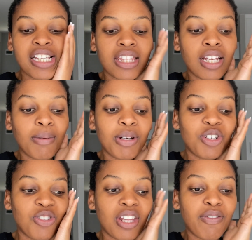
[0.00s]
I think I'm gonna
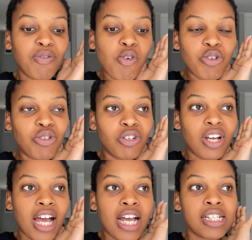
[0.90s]
do that for you
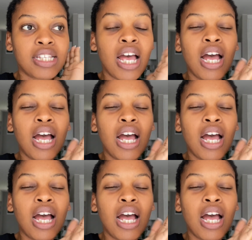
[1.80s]
guys.